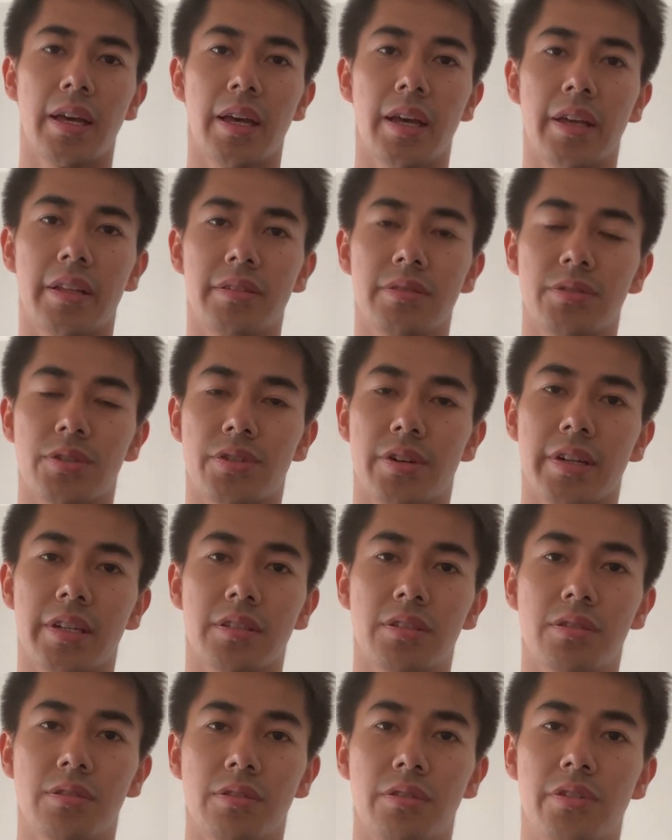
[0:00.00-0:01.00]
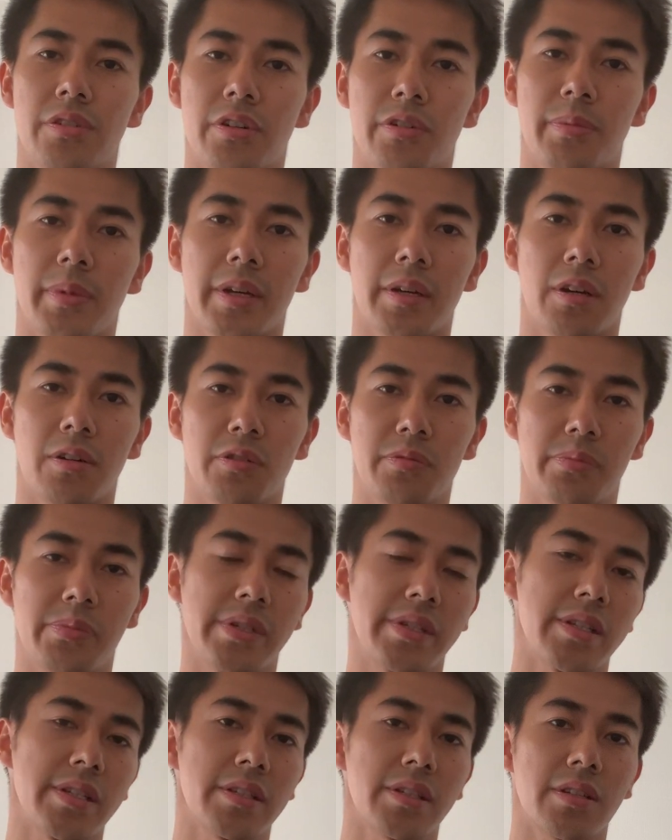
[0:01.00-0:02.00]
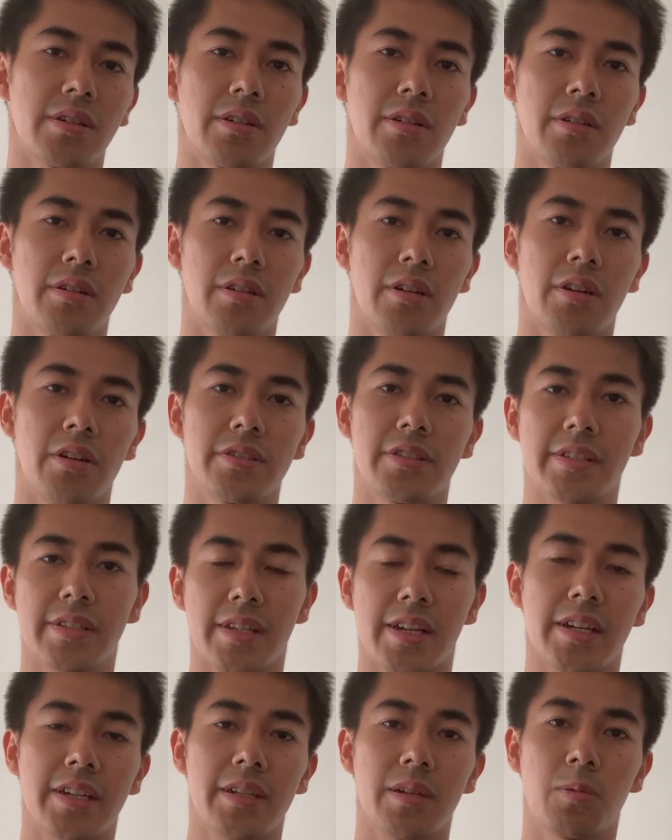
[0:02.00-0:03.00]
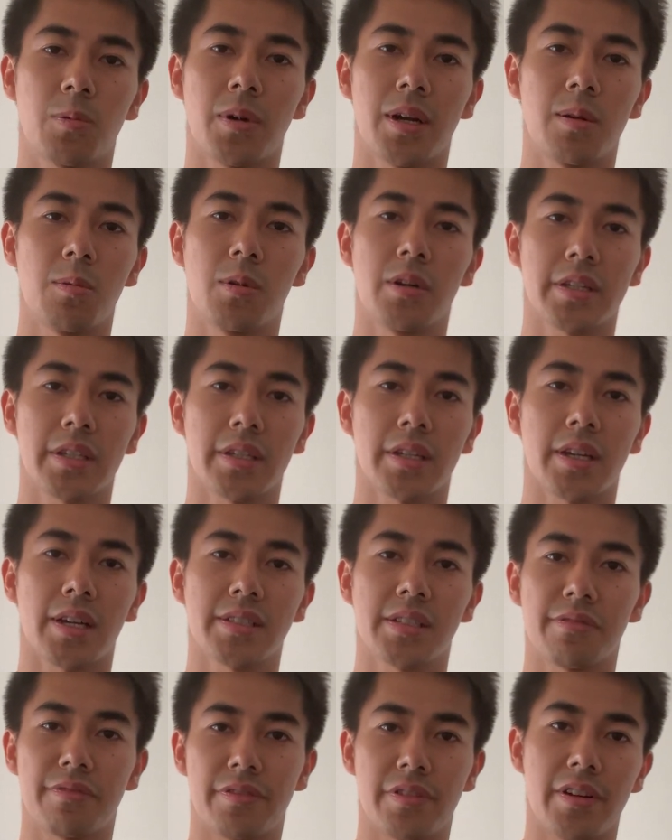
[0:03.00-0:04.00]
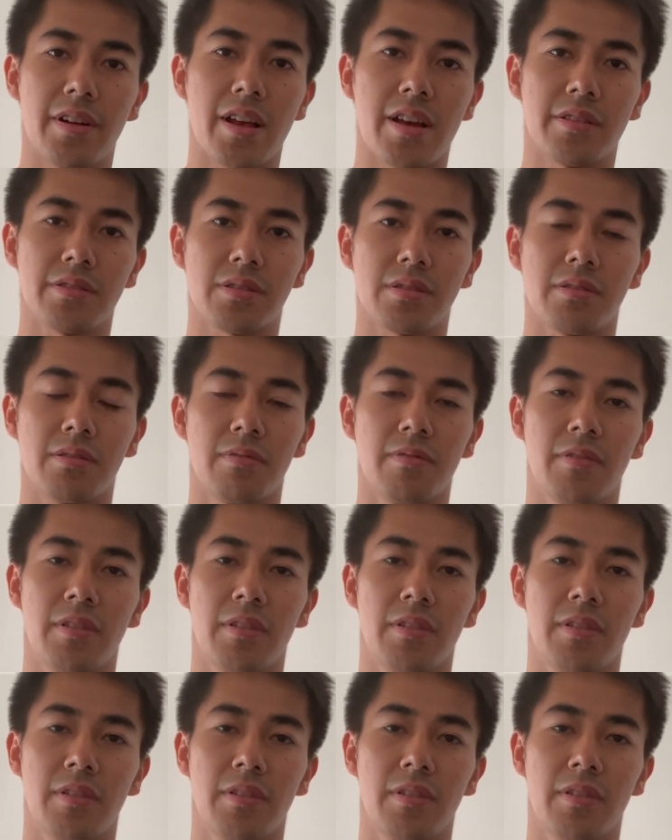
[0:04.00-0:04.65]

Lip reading: and trying to grow my own business on the side while working as a freelancer.